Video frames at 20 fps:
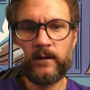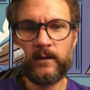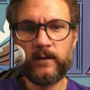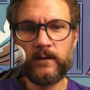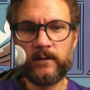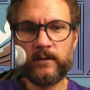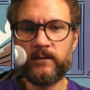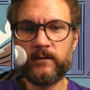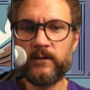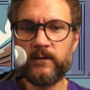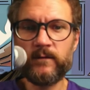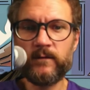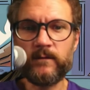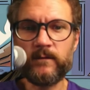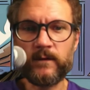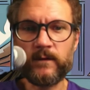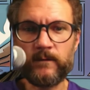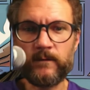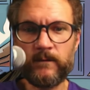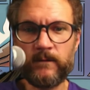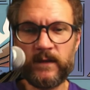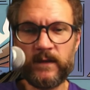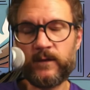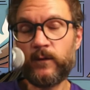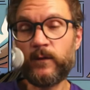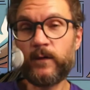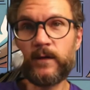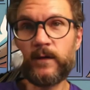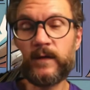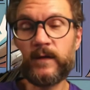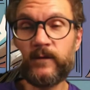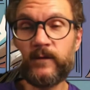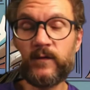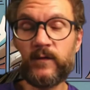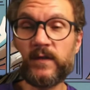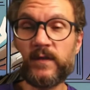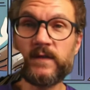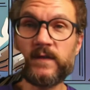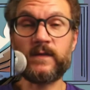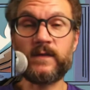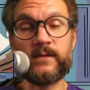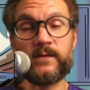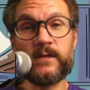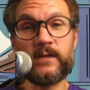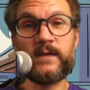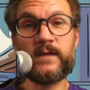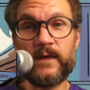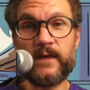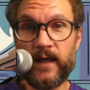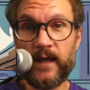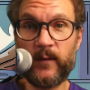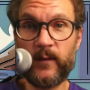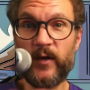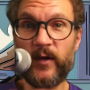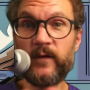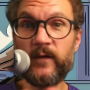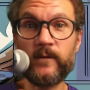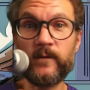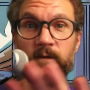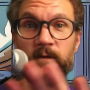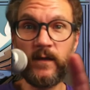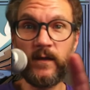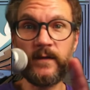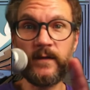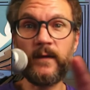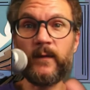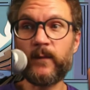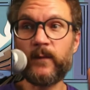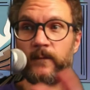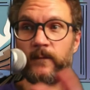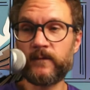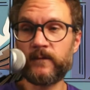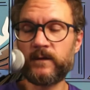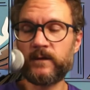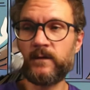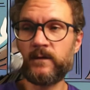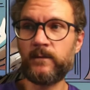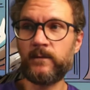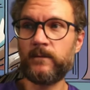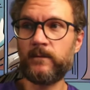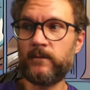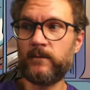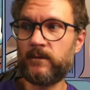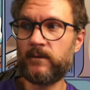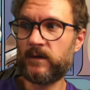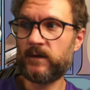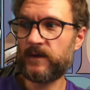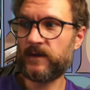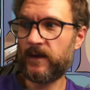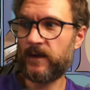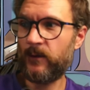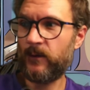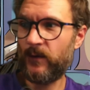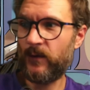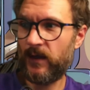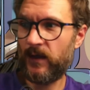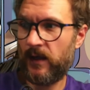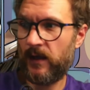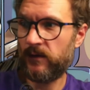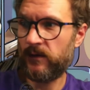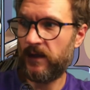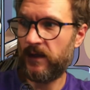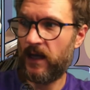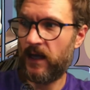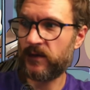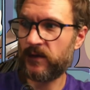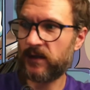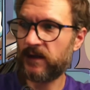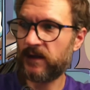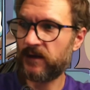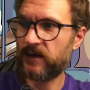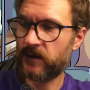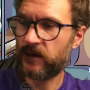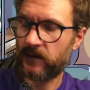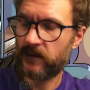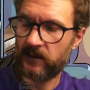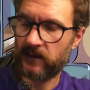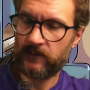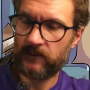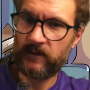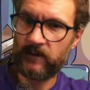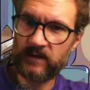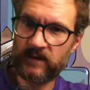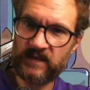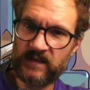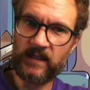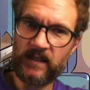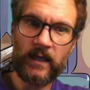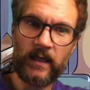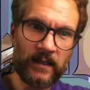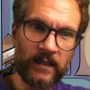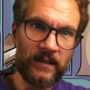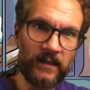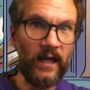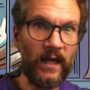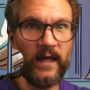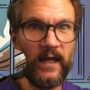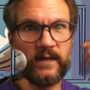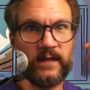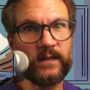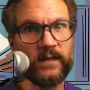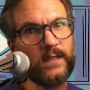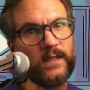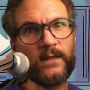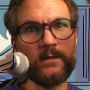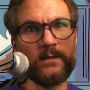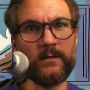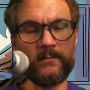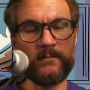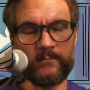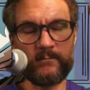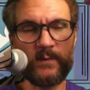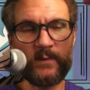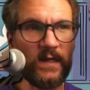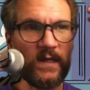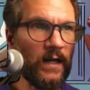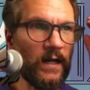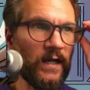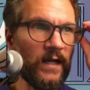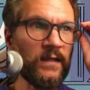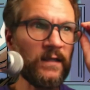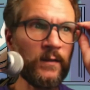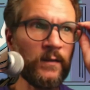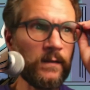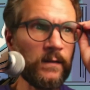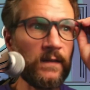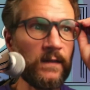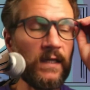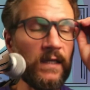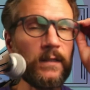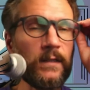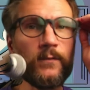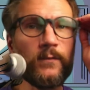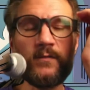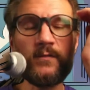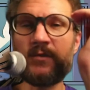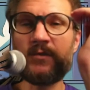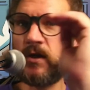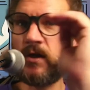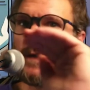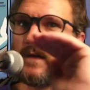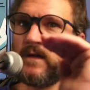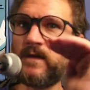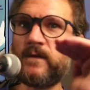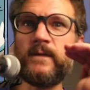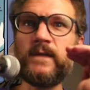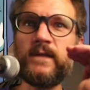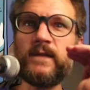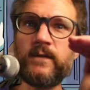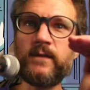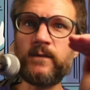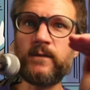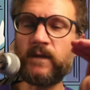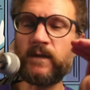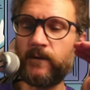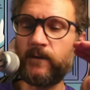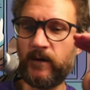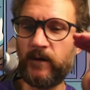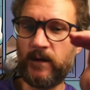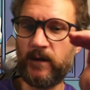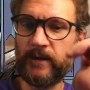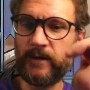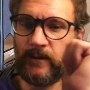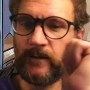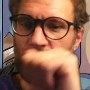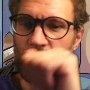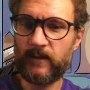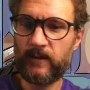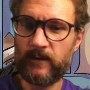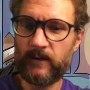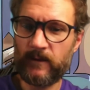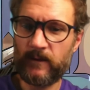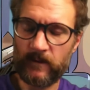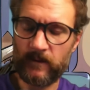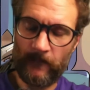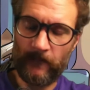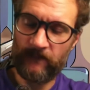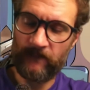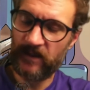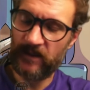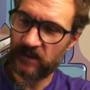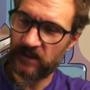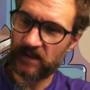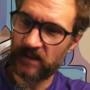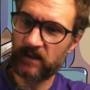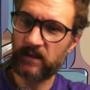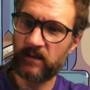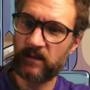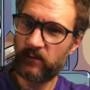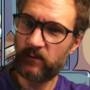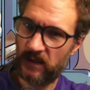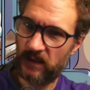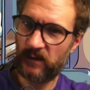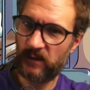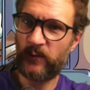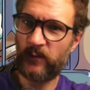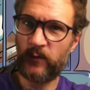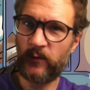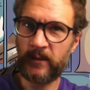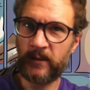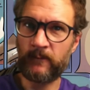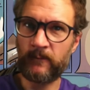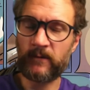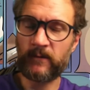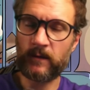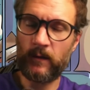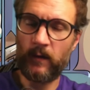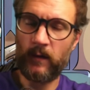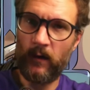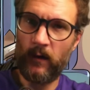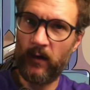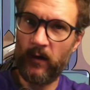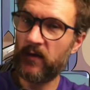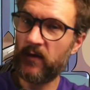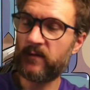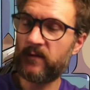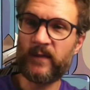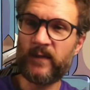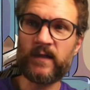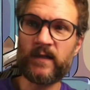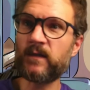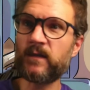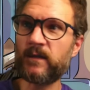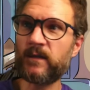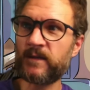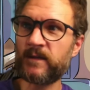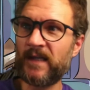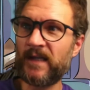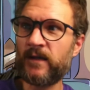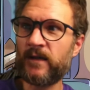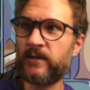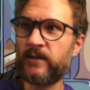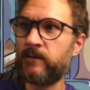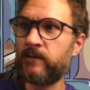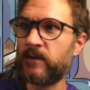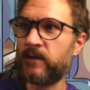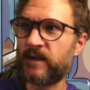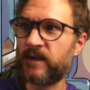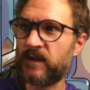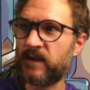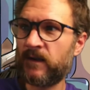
you once or if you just just think about the volume. So just think about how loud it is. If you're singing an edge big high note and you just reduce the volume, eventually you hit a point where all the metal goes out of the voice